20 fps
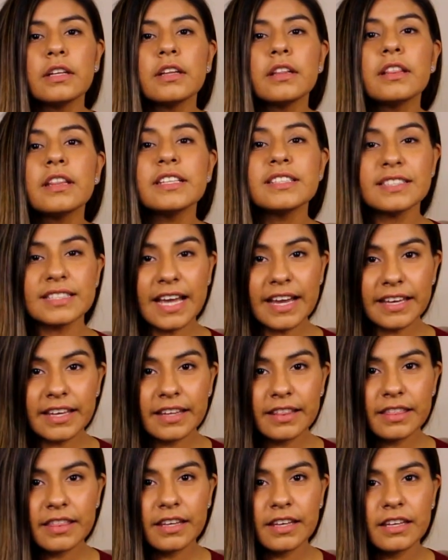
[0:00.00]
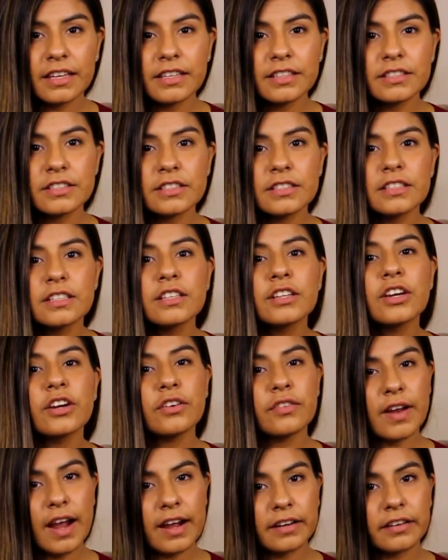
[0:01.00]
The second thing is
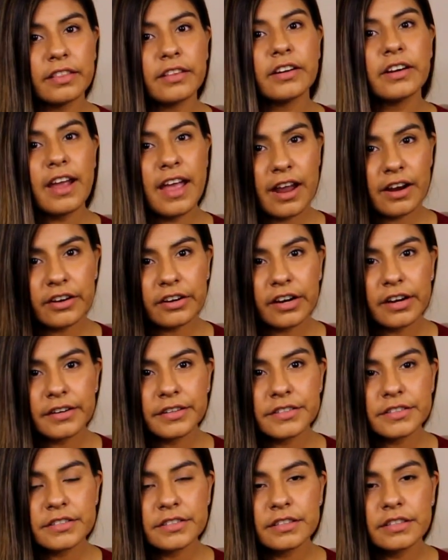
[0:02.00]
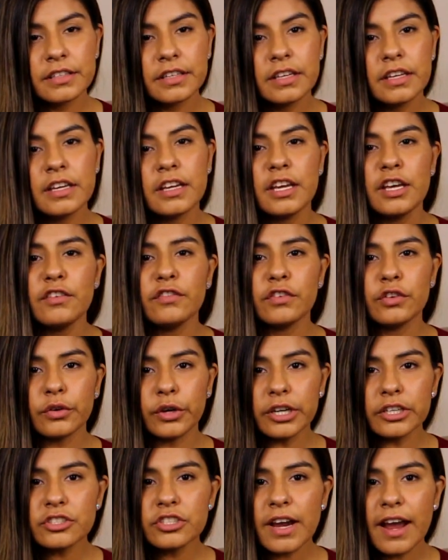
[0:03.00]
correct their errors. If
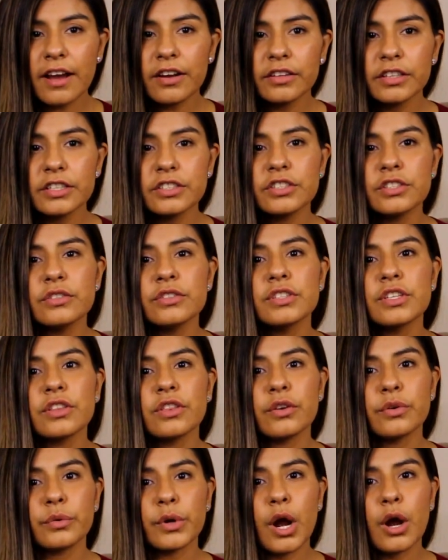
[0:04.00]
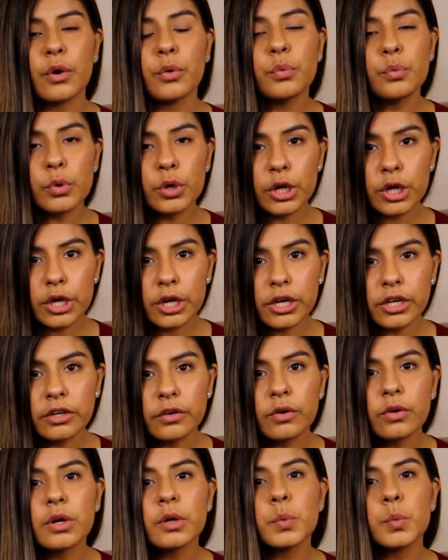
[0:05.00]
your child is using the wrong word
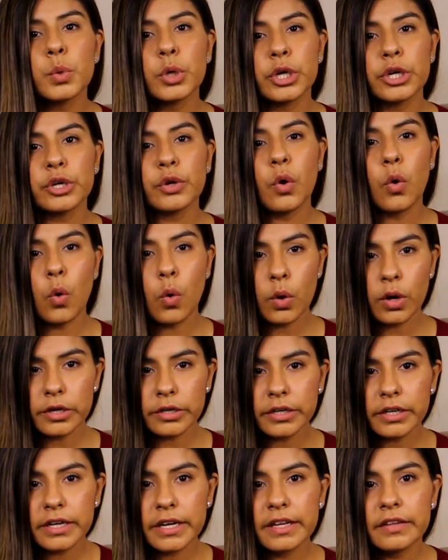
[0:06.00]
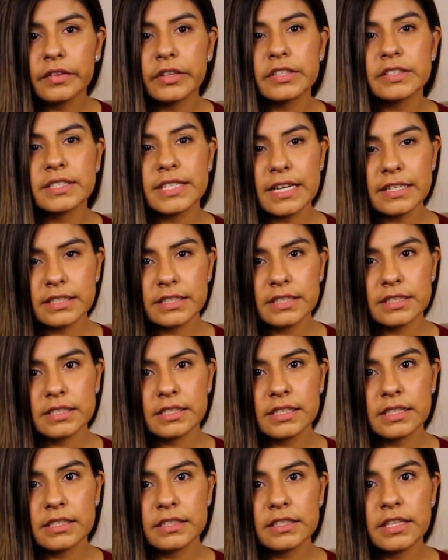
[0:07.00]
or word order in their
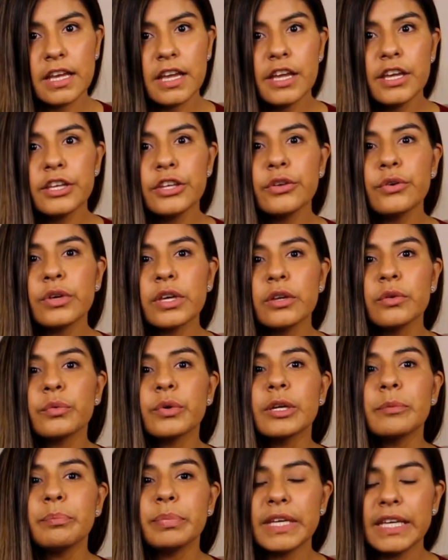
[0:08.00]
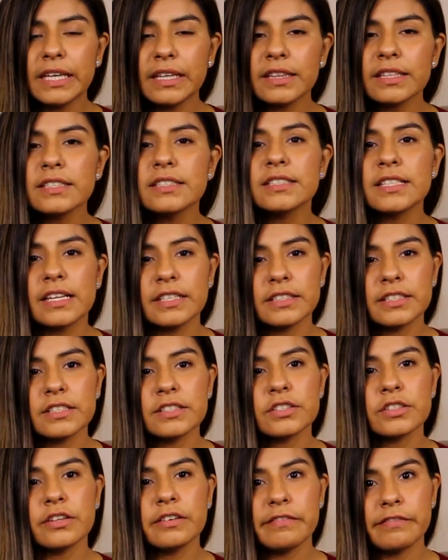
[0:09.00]
sentences, you can repeat the sentence
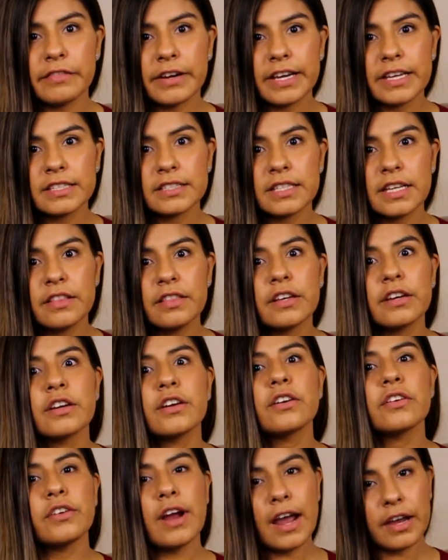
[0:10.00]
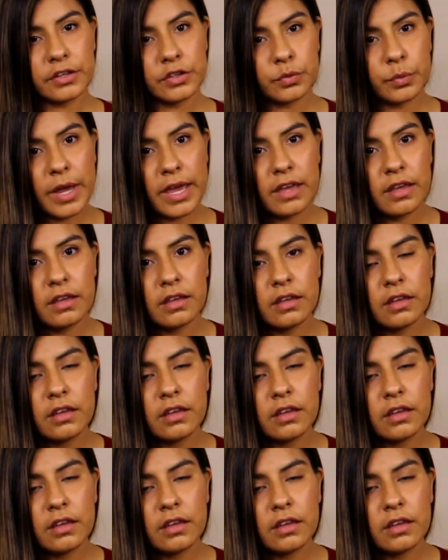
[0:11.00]
or phrase in the correct way.